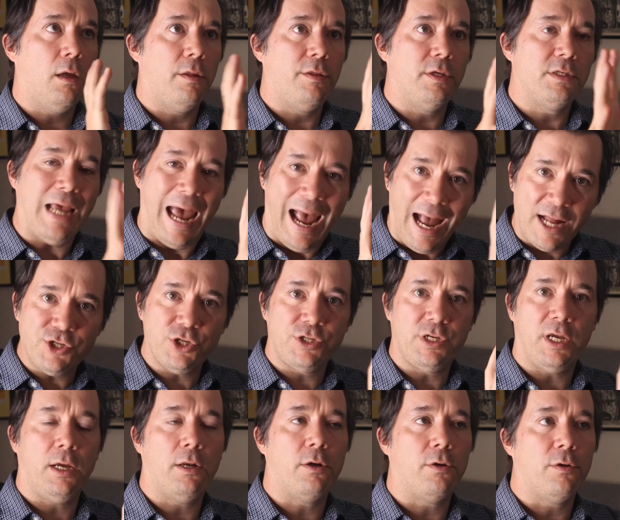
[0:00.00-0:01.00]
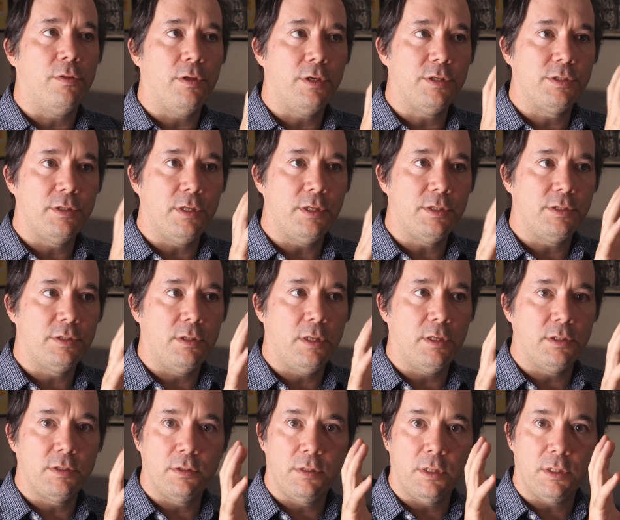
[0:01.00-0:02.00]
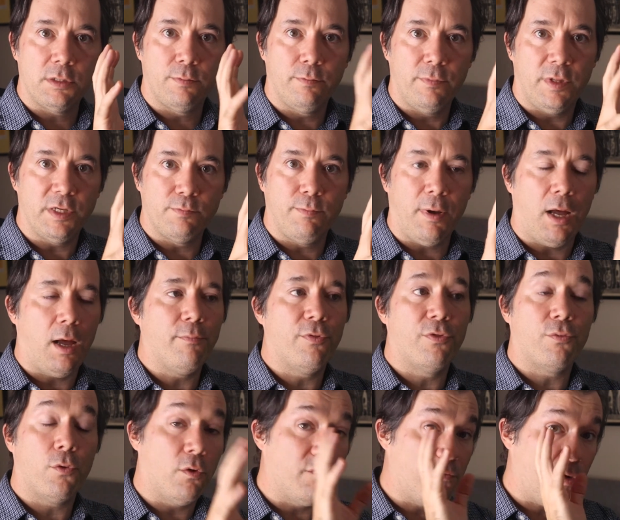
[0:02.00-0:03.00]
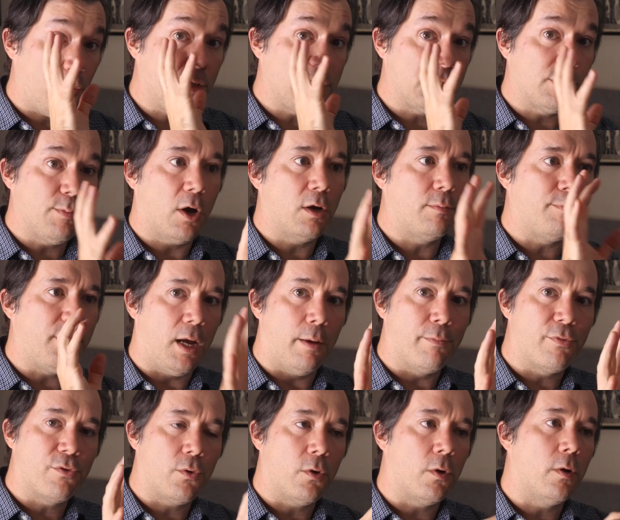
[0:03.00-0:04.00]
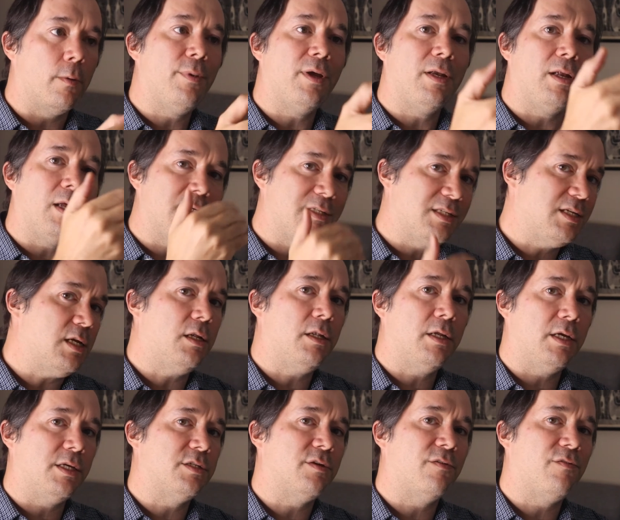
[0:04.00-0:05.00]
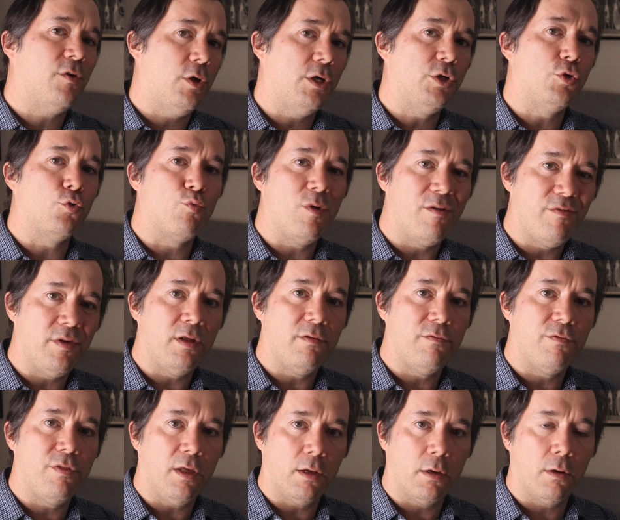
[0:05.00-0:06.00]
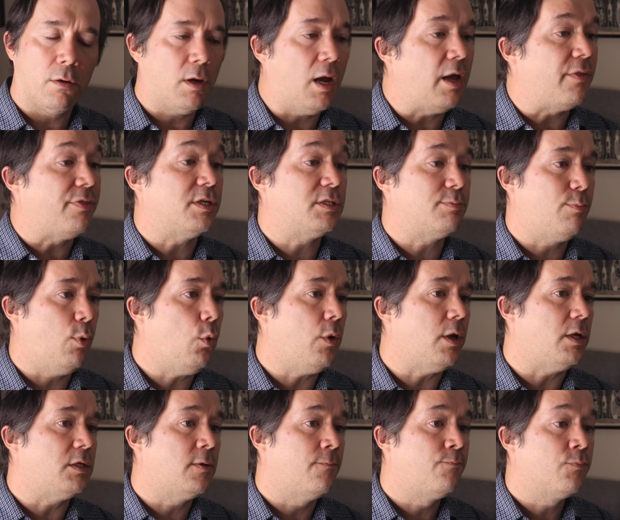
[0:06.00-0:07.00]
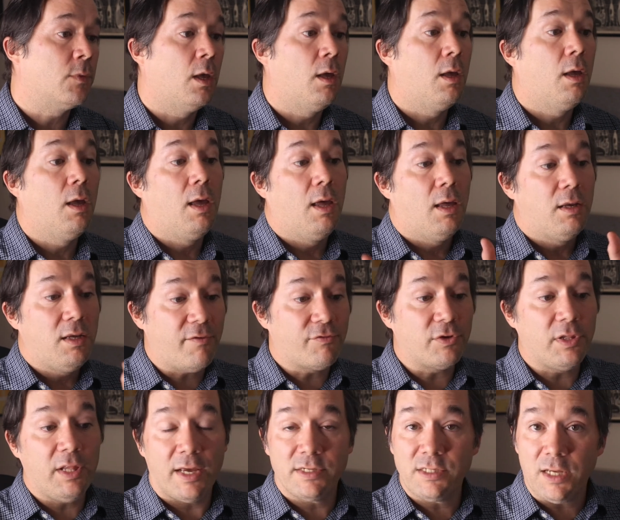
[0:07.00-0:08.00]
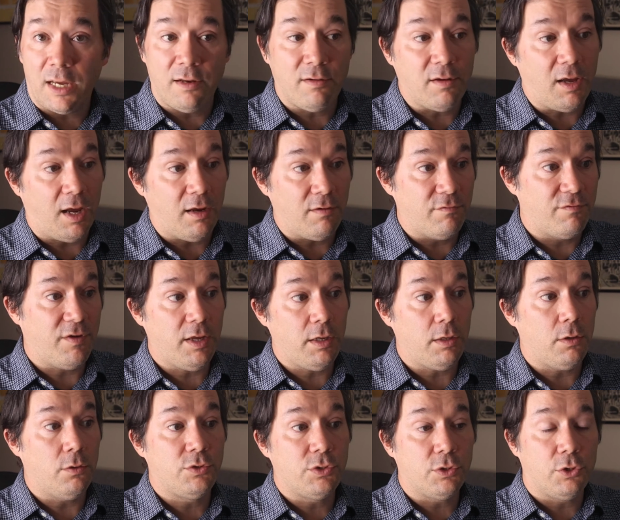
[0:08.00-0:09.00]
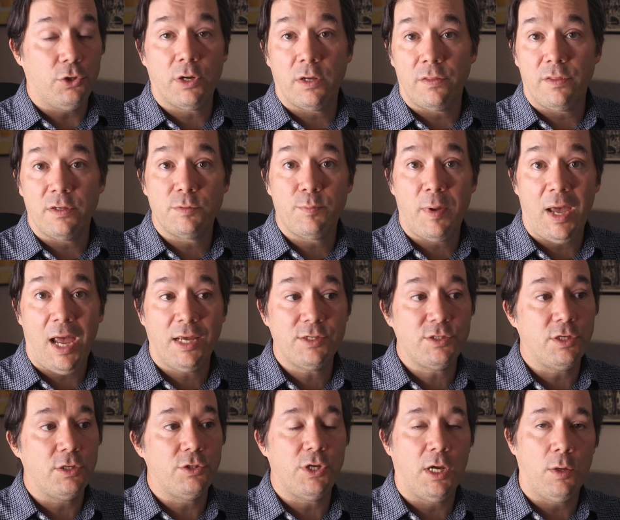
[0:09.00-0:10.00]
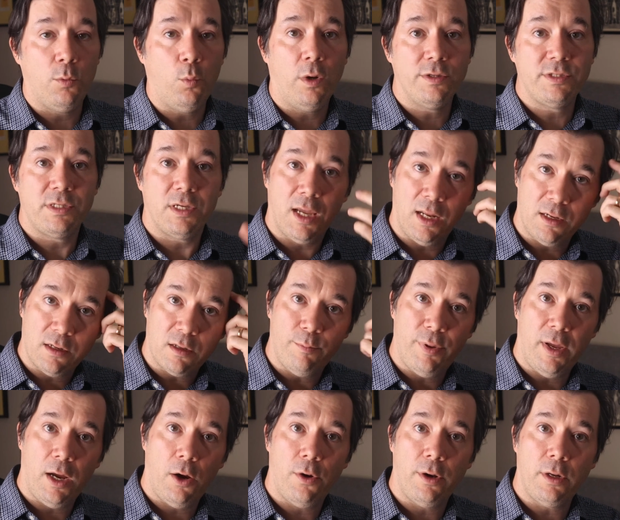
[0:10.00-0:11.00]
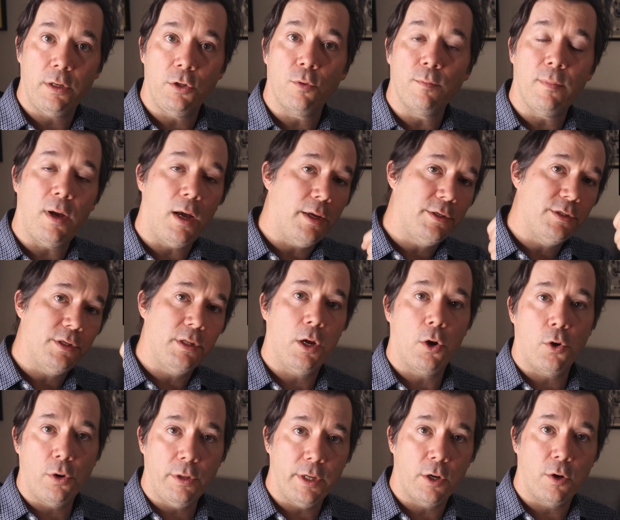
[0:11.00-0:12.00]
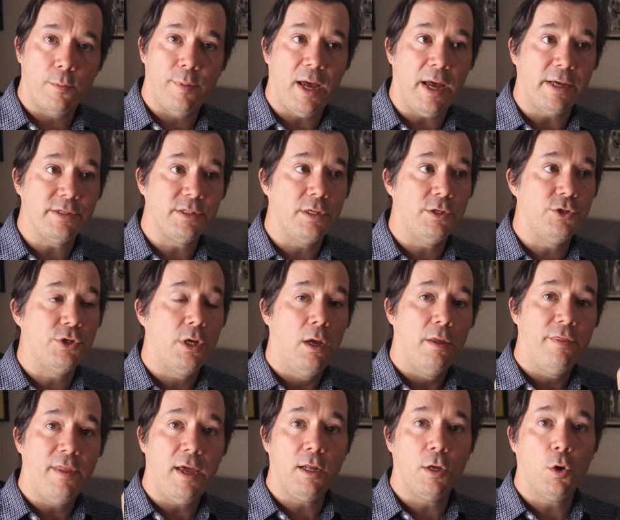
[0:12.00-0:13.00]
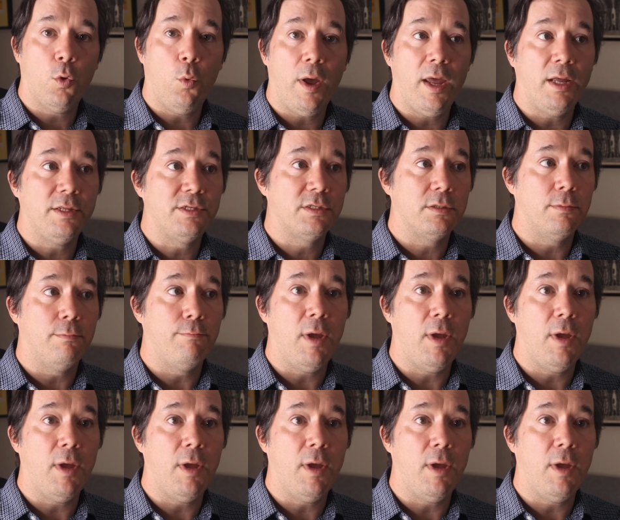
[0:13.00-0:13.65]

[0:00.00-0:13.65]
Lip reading: this agitator, this bomb thrower, very smart bomb thrower, but still is a very derivative thinker at this point. Nevertheless, I invite you to look at this passage and once again compare it in your mind to the earlier passage that equates